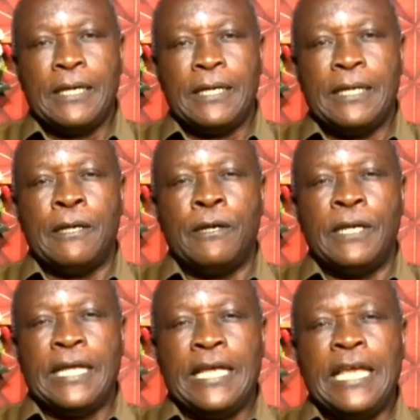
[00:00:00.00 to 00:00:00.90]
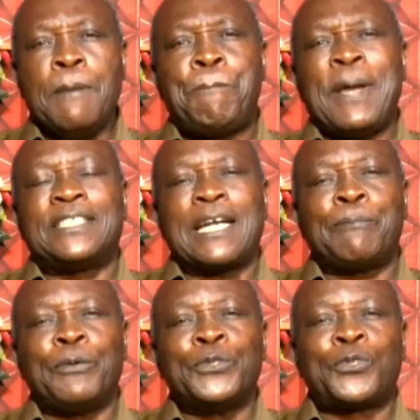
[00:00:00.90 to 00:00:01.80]
impenetrable to
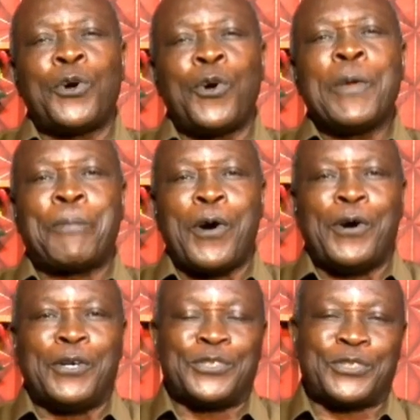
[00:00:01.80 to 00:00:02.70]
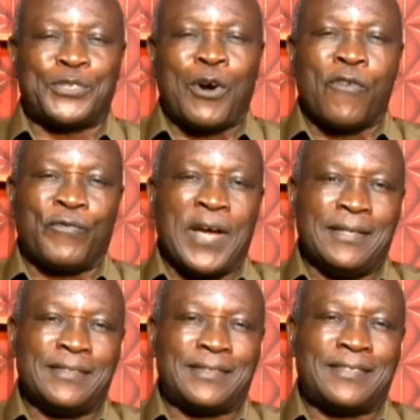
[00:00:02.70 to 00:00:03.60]
weapons of offense.
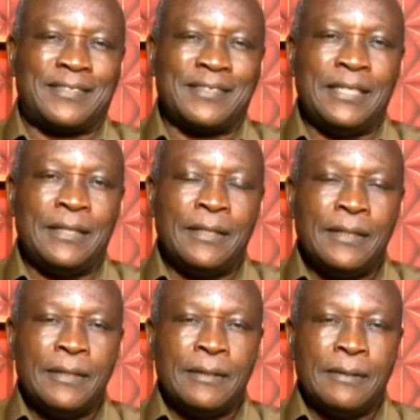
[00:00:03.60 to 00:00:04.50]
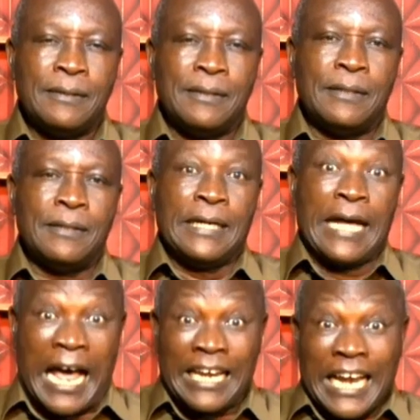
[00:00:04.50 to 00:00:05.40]
And that
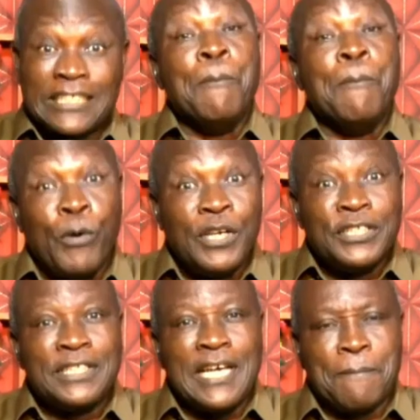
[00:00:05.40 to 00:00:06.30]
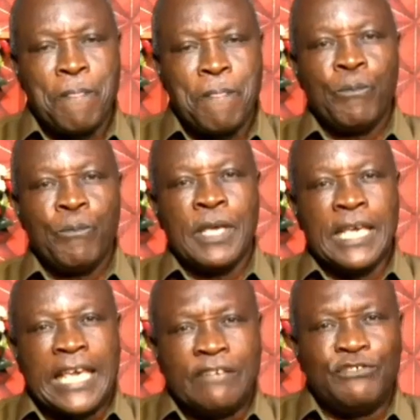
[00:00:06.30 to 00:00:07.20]
emboldens them, it gives
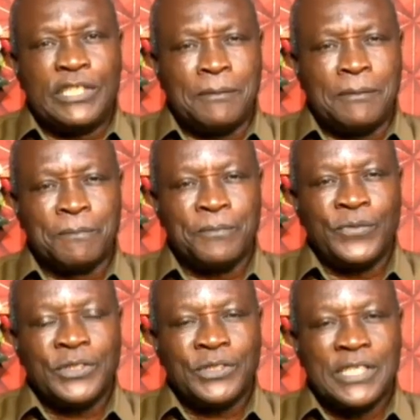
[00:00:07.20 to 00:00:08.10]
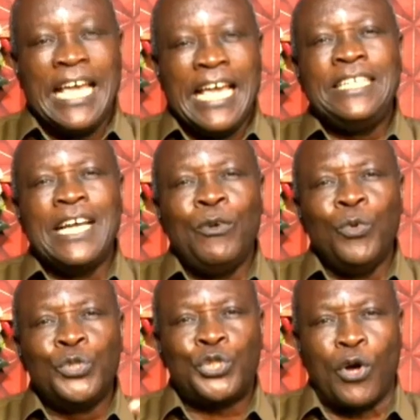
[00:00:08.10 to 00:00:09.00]
them a delusion
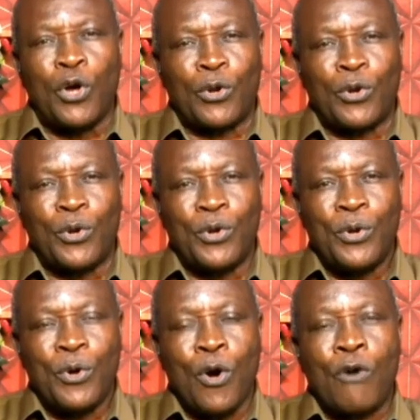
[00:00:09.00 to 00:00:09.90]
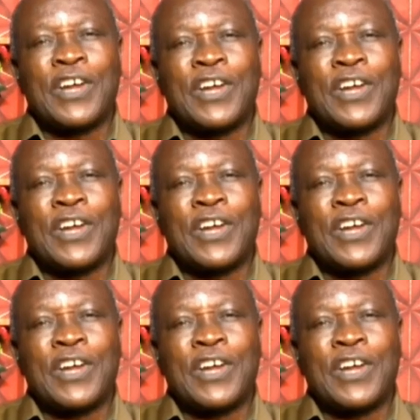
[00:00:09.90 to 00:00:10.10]
of grandeur